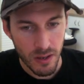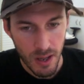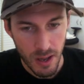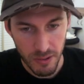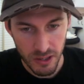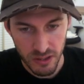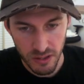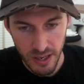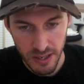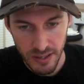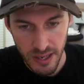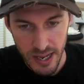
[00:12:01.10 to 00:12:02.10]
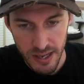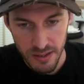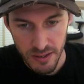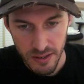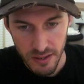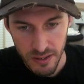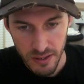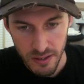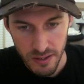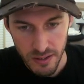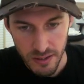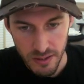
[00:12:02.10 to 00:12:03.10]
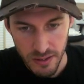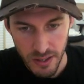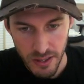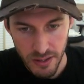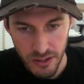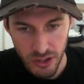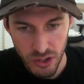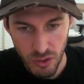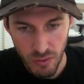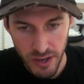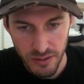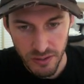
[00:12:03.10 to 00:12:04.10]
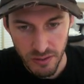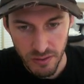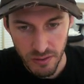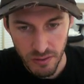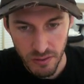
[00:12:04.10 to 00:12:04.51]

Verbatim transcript: I'm going to select that and then just erase.